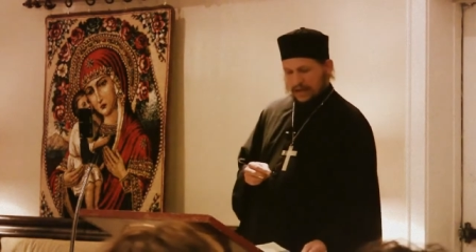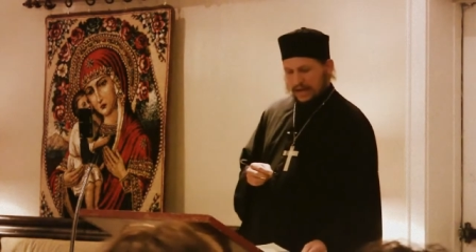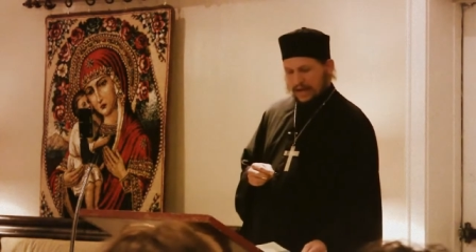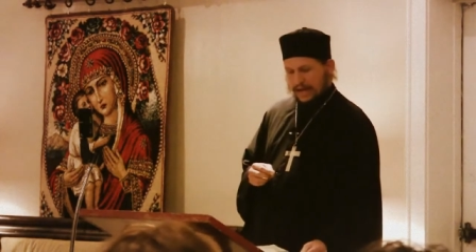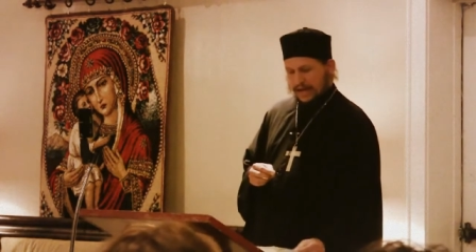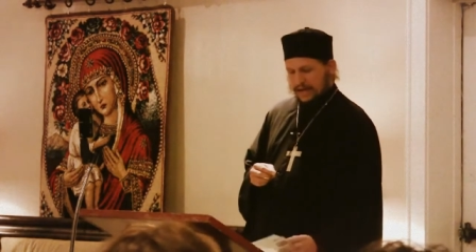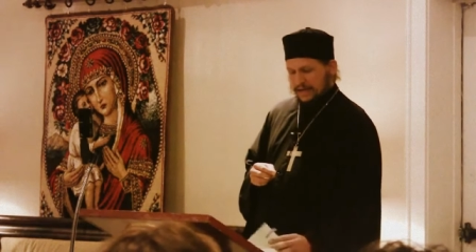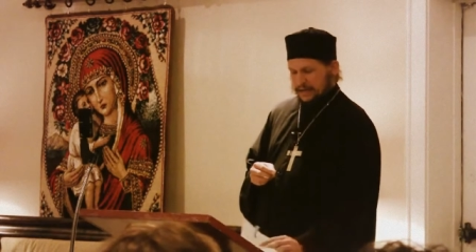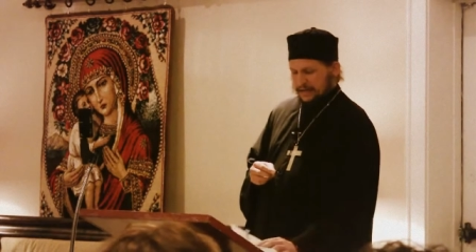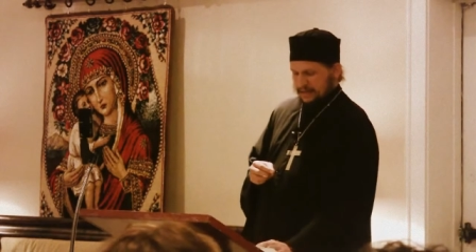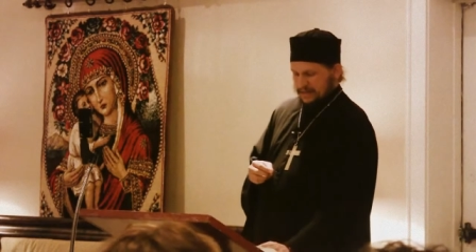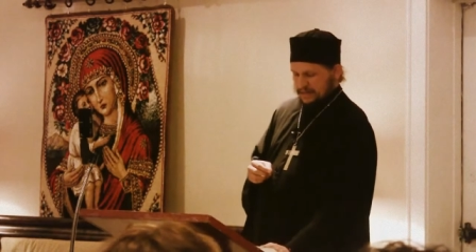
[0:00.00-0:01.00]
and
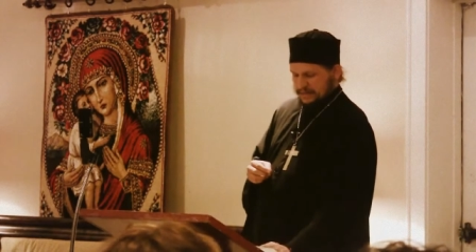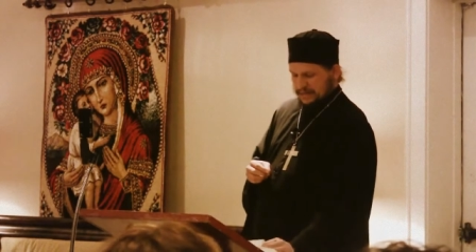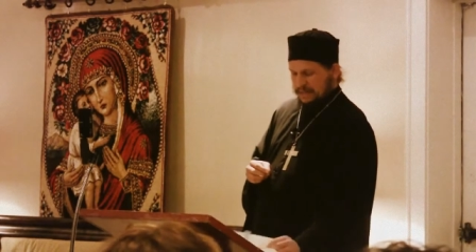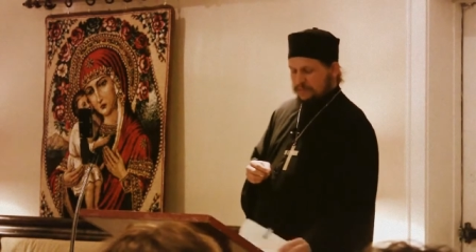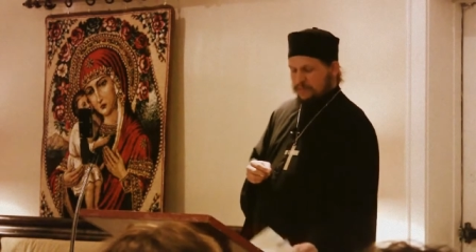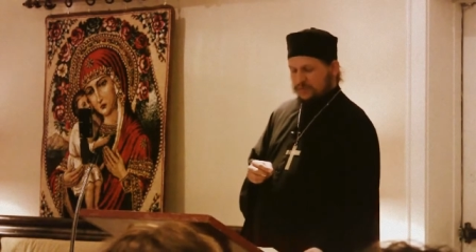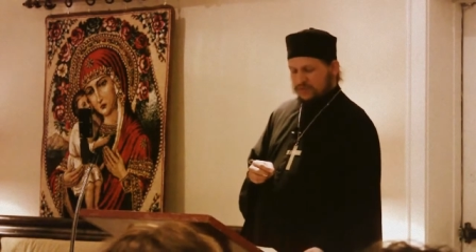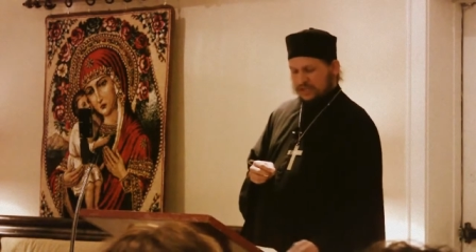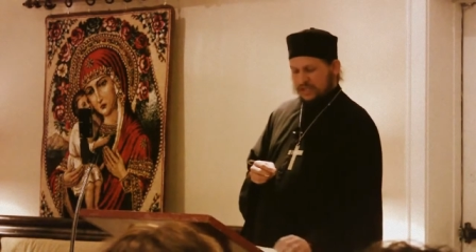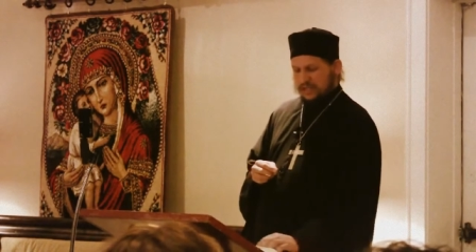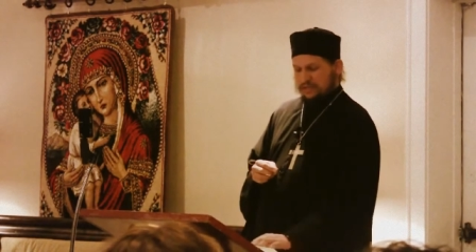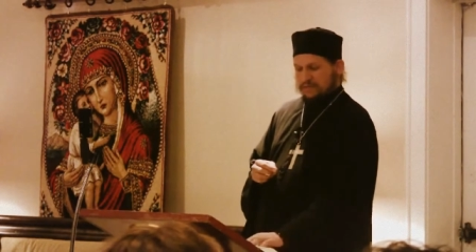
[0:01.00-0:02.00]
didn't
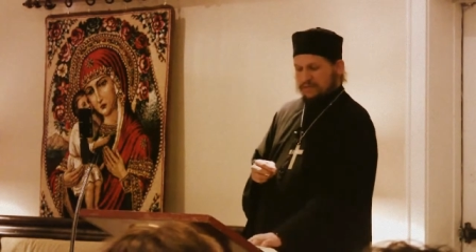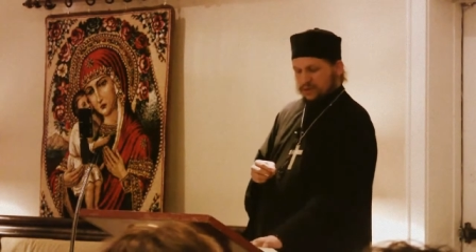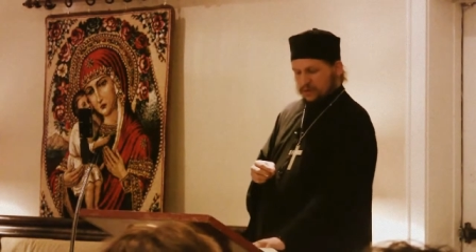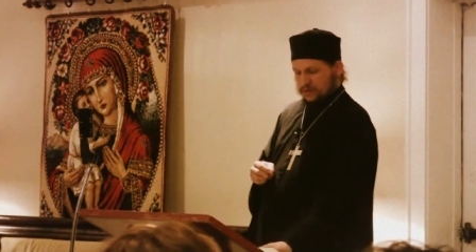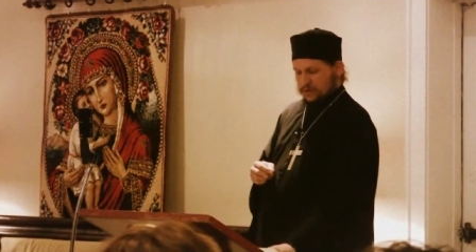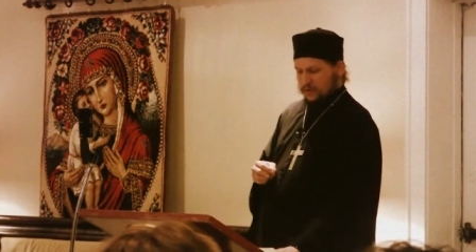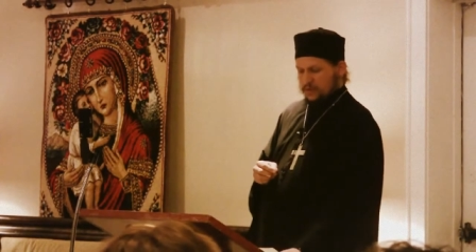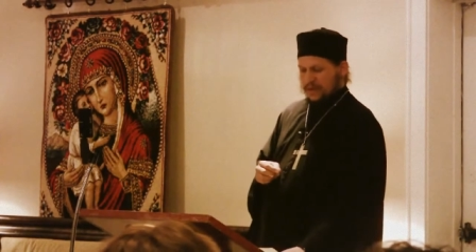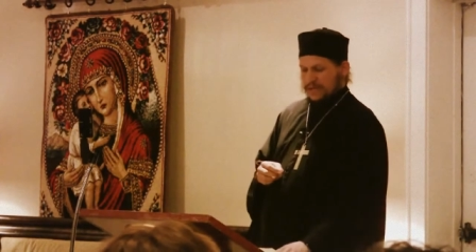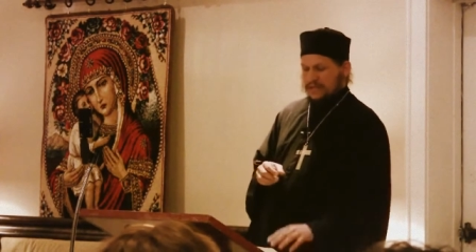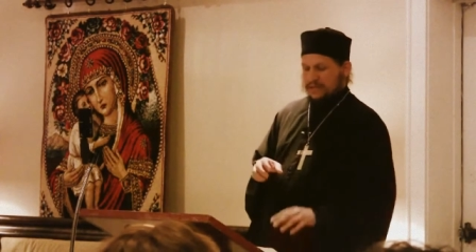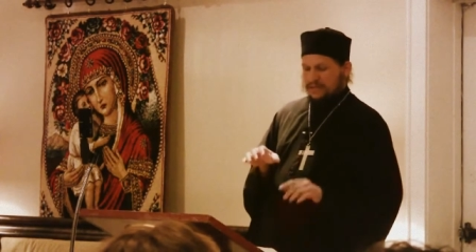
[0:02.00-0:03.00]
proceed further,
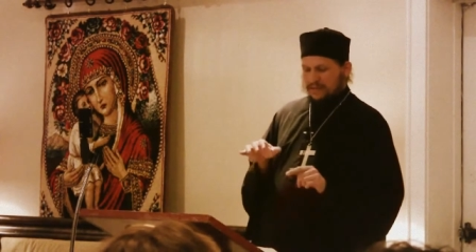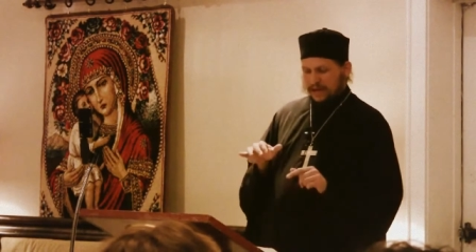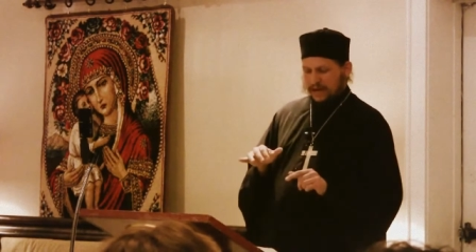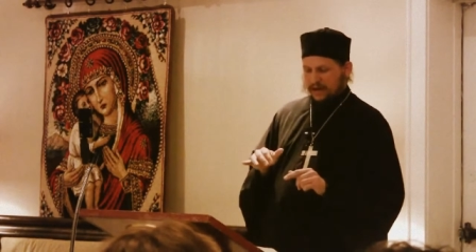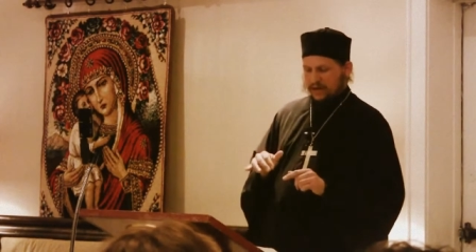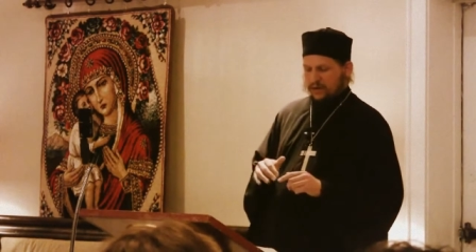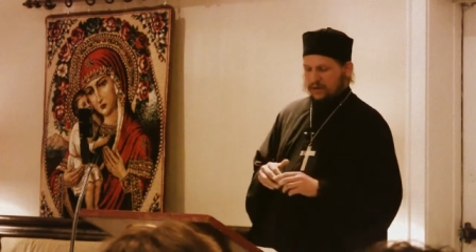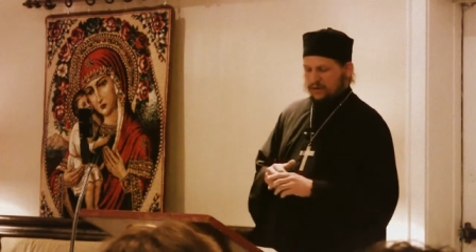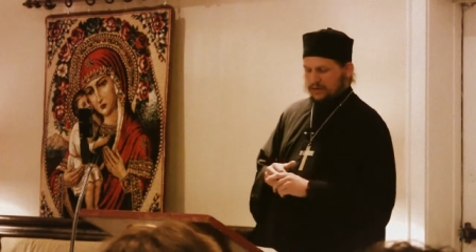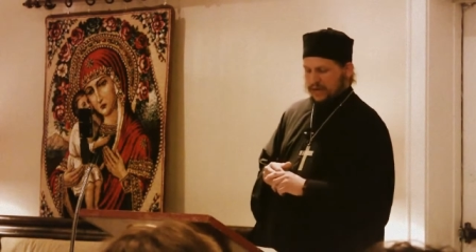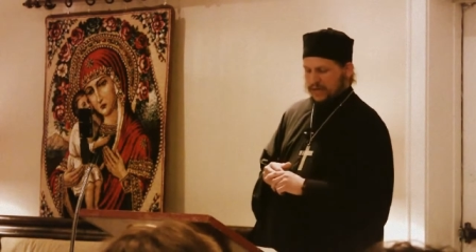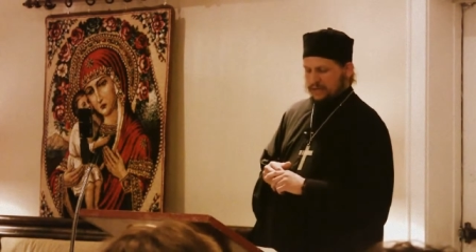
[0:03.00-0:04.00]
remaining there
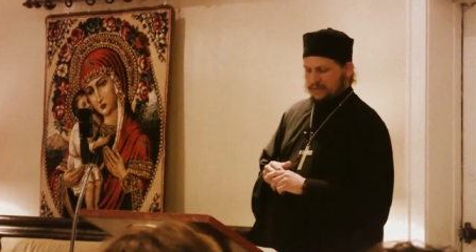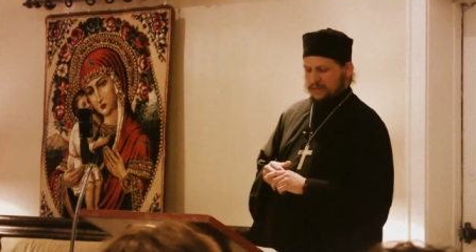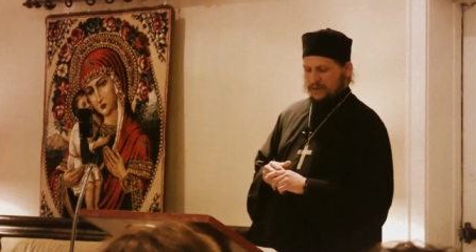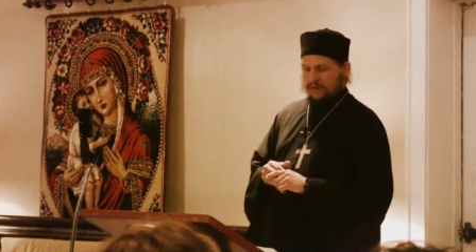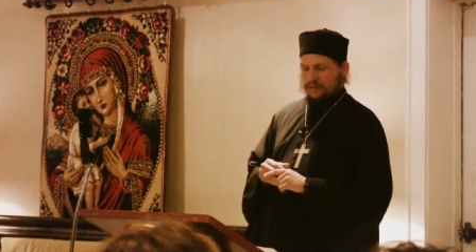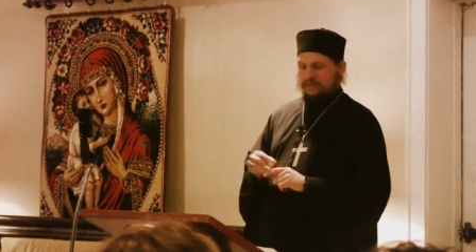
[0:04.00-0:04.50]
all night in prayer.